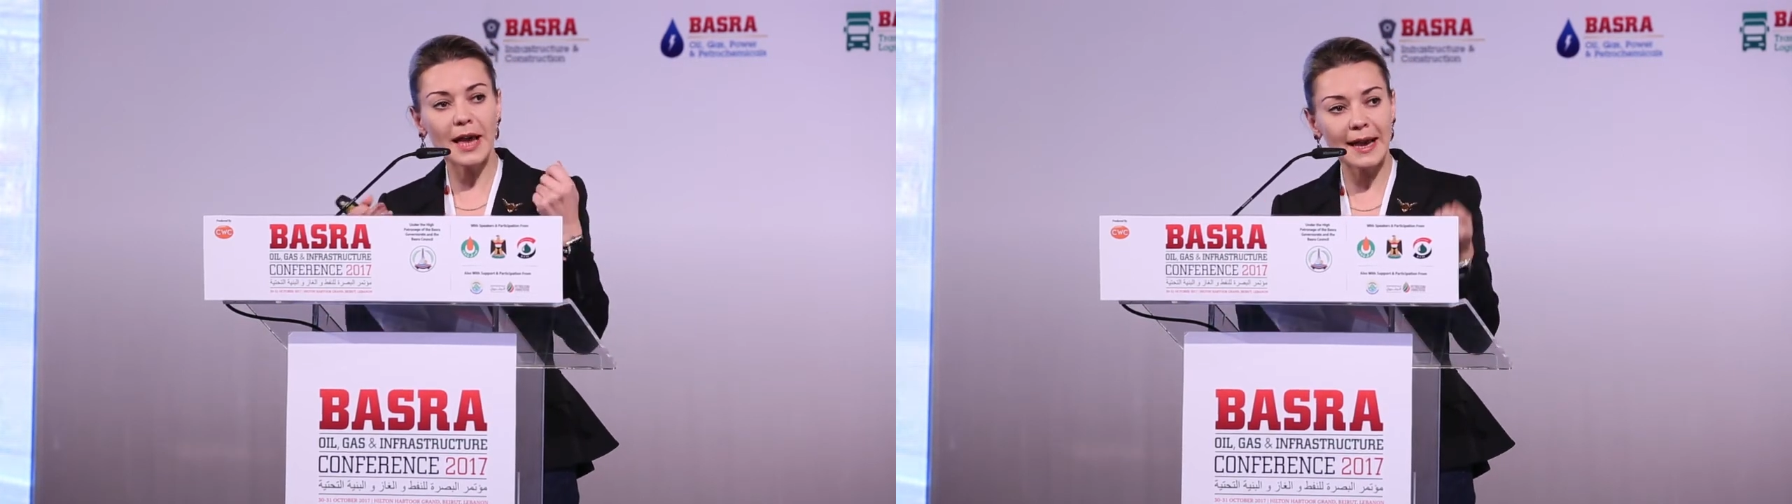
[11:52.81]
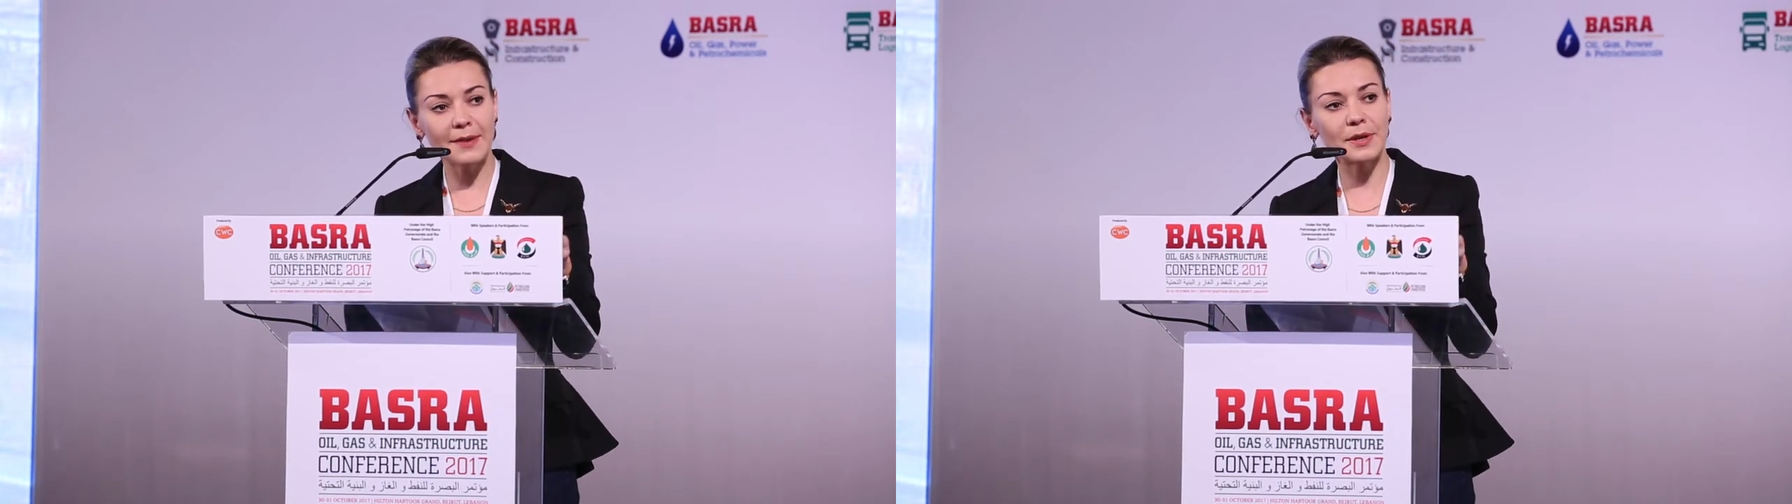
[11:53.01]

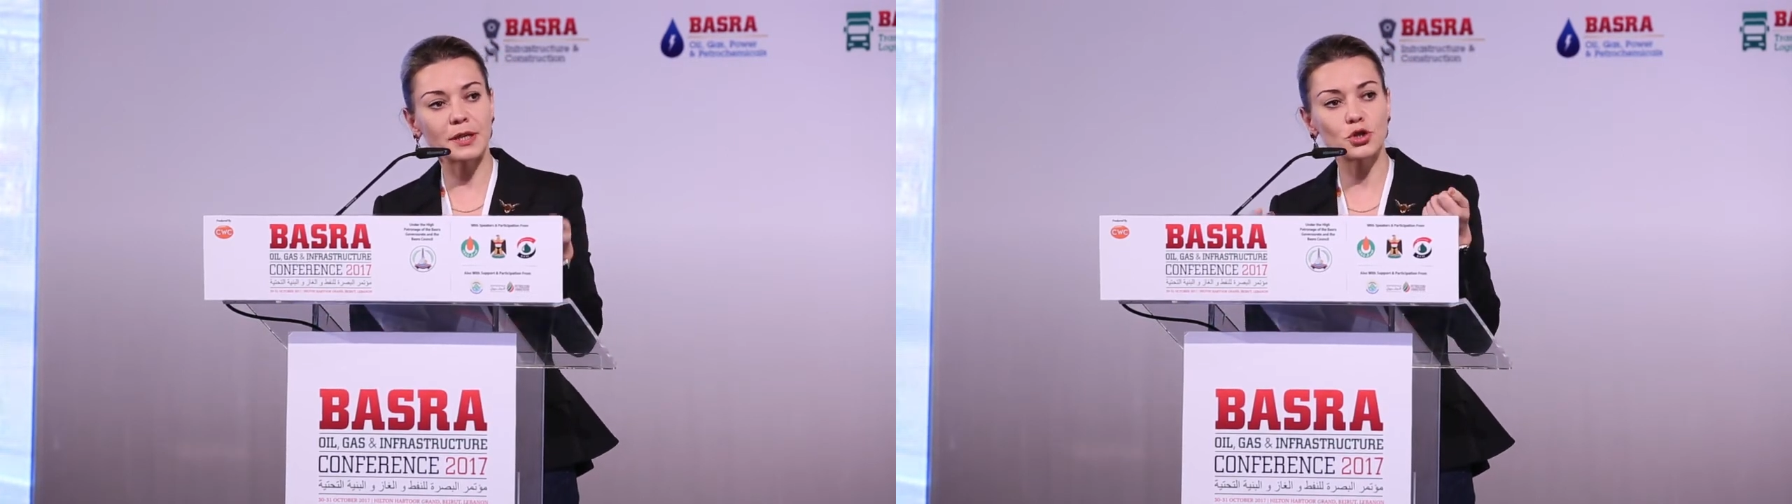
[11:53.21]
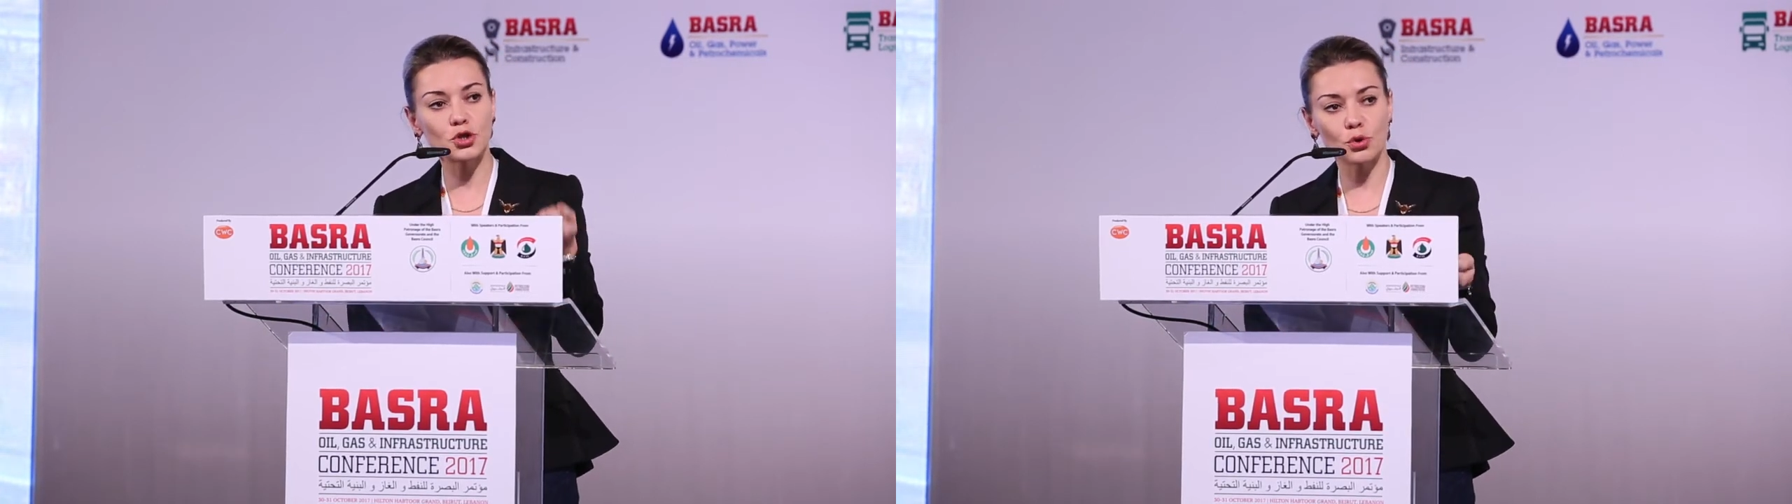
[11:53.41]

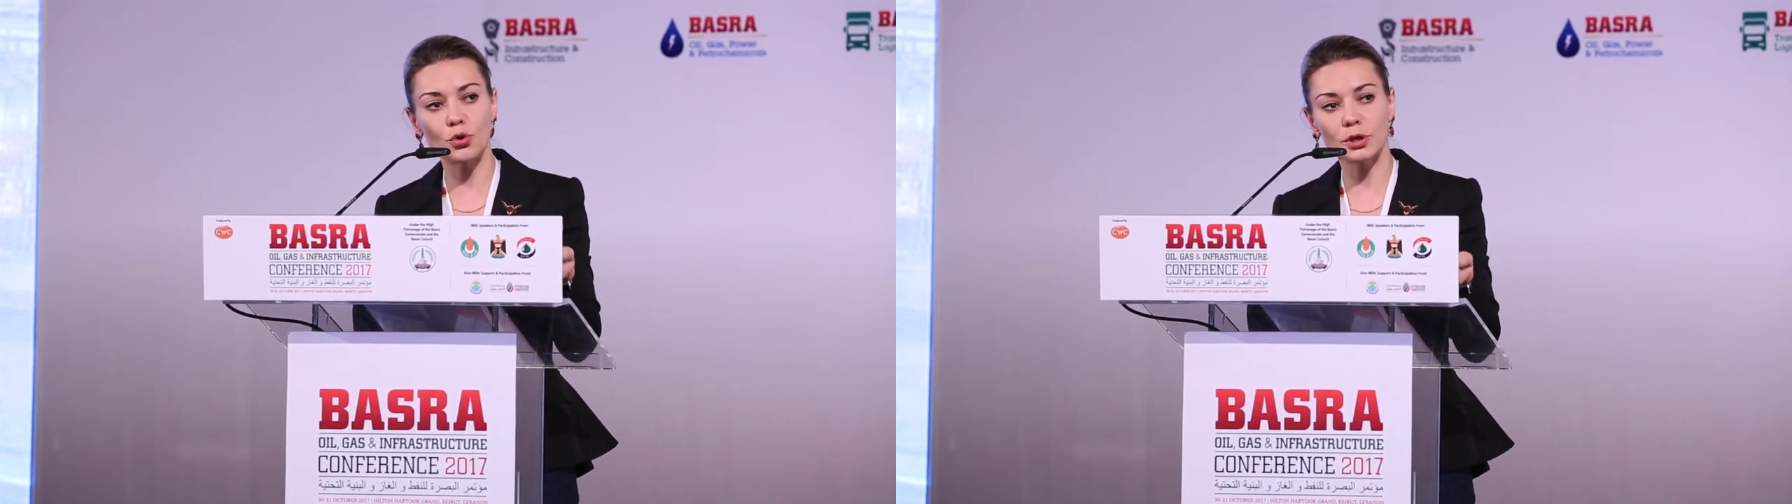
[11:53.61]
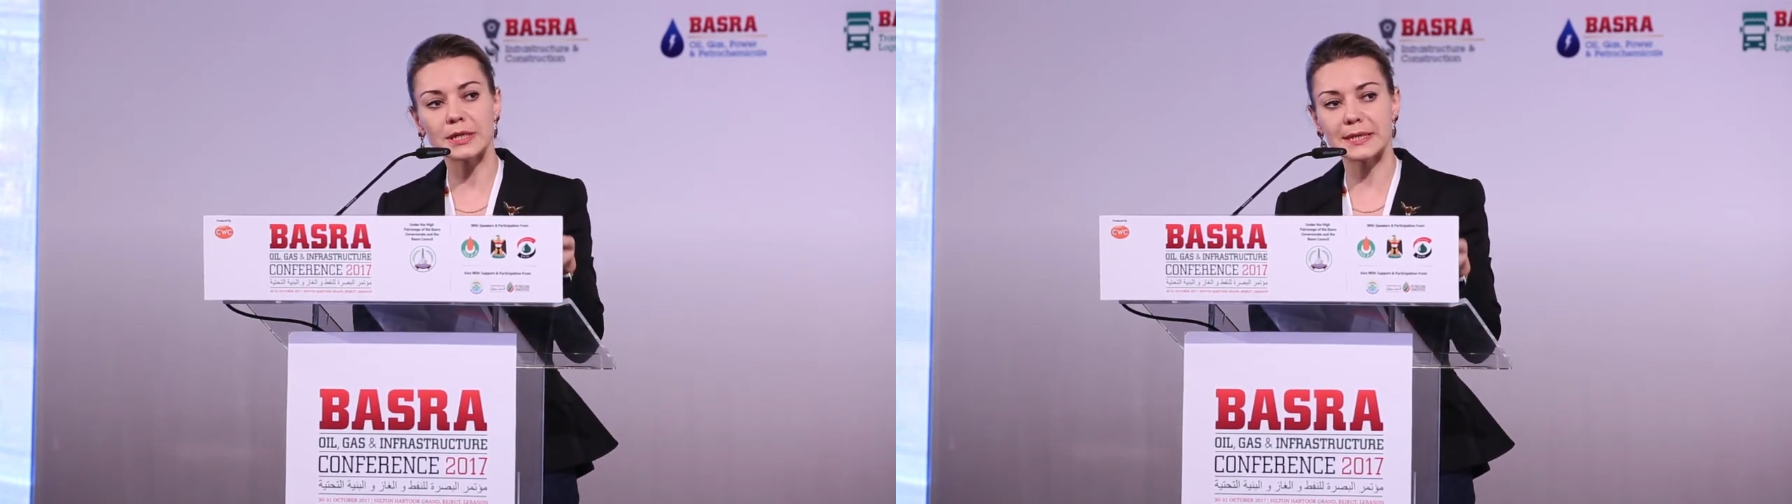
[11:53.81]
having
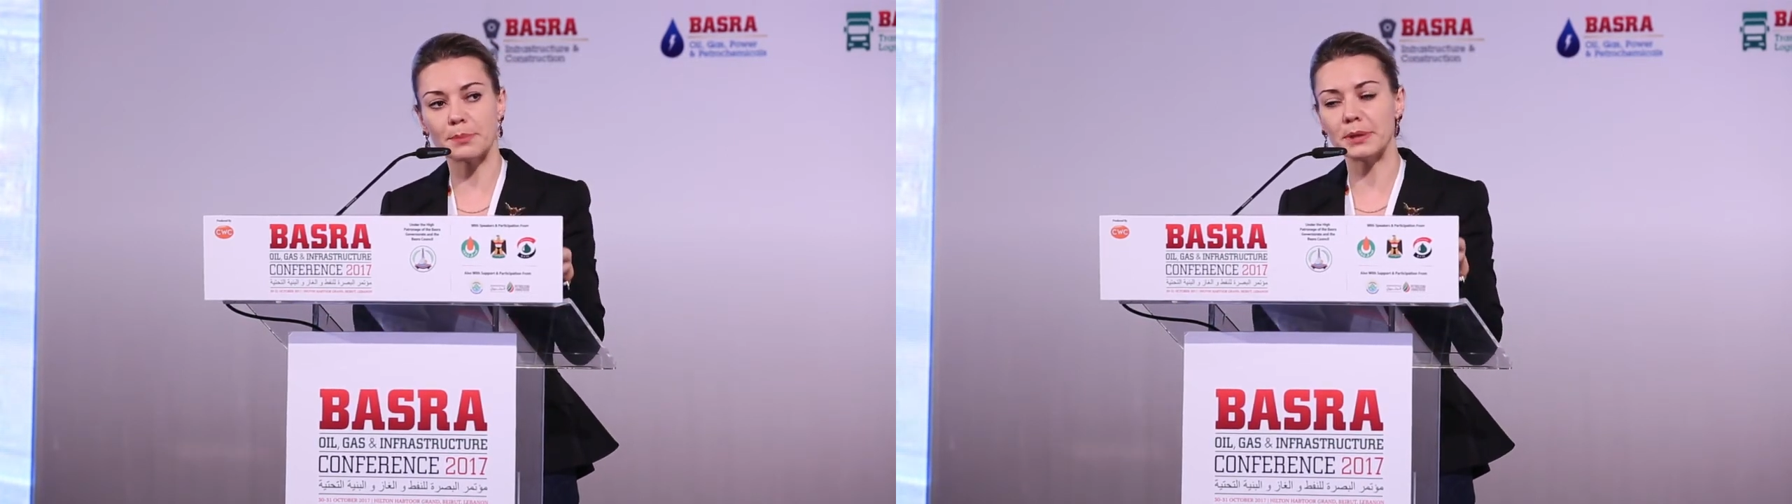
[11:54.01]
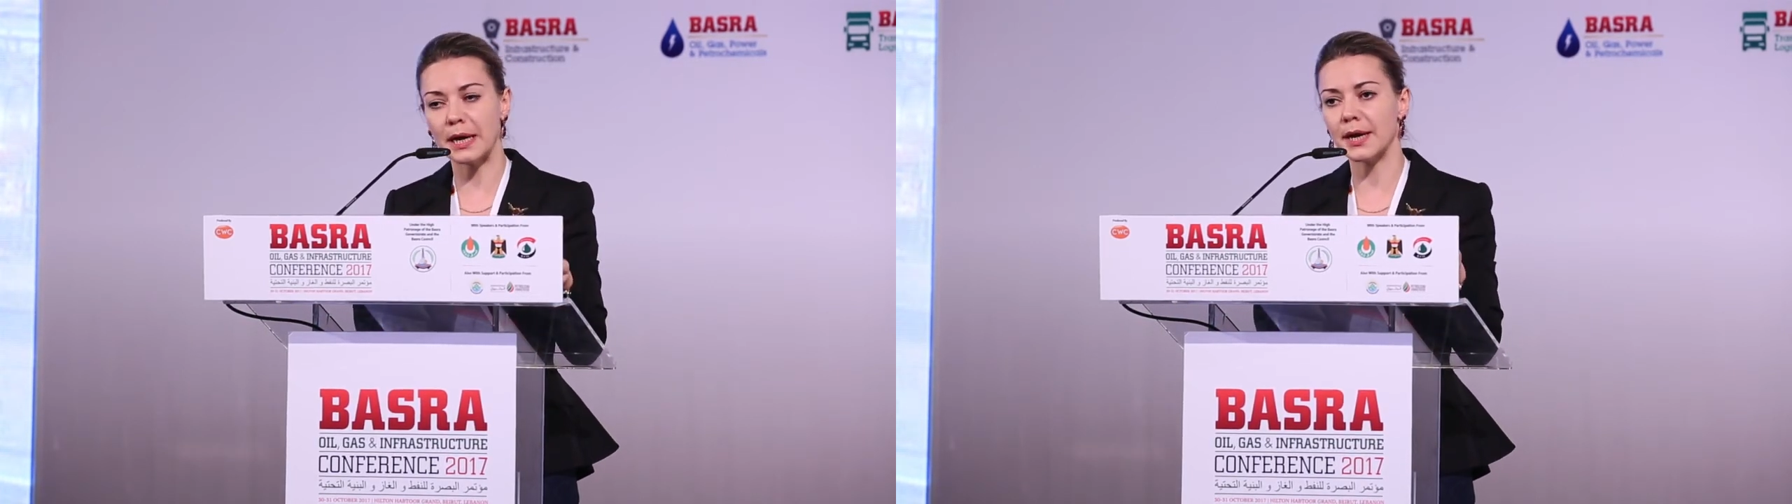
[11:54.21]
strong
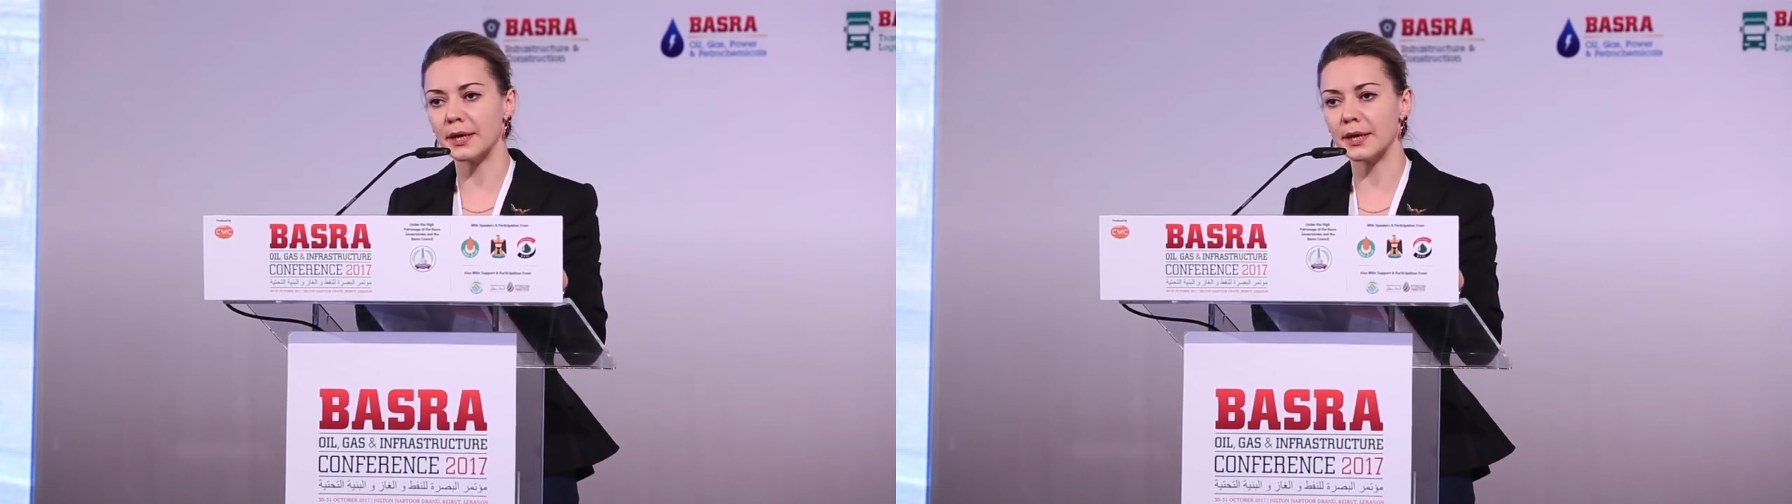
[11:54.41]
supplier